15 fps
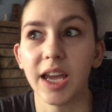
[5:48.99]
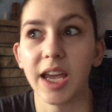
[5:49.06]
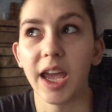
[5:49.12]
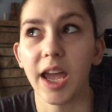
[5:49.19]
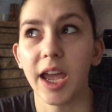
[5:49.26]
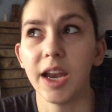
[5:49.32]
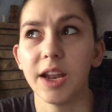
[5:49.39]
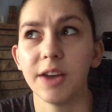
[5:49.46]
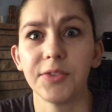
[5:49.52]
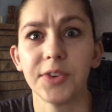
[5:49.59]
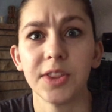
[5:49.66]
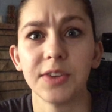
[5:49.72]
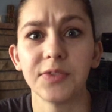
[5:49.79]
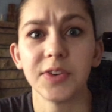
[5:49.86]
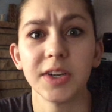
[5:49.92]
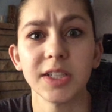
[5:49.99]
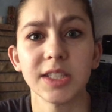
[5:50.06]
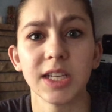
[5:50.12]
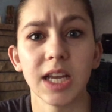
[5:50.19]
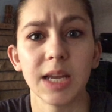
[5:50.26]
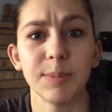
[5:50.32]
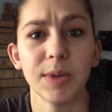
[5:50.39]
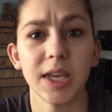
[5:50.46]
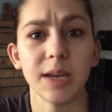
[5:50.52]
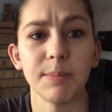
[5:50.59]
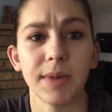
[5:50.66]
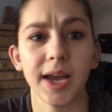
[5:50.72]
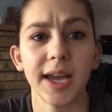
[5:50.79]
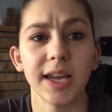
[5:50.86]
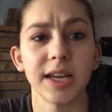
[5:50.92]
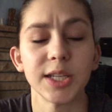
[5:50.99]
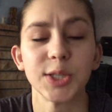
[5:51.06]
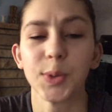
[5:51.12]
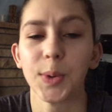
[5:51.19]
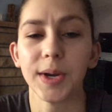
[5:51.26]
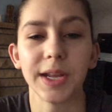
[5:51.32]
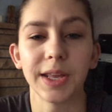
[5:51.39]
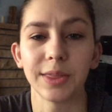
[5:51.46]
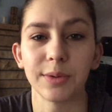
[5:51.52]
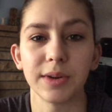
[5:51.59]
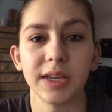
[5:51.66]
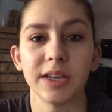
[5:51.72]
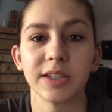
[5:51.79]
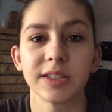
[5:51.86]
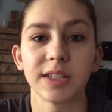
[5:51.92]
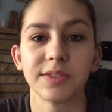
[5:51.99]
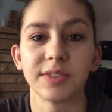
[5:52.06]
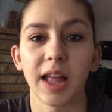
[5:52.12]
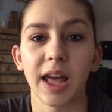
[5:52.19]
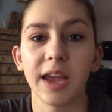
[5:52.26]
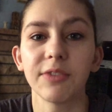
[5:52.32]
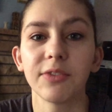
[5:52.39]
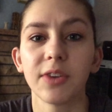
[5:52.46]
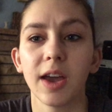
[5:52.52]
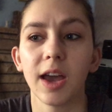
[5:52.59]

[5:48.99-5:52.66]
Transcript: And for the first time in my twenty-three years of life,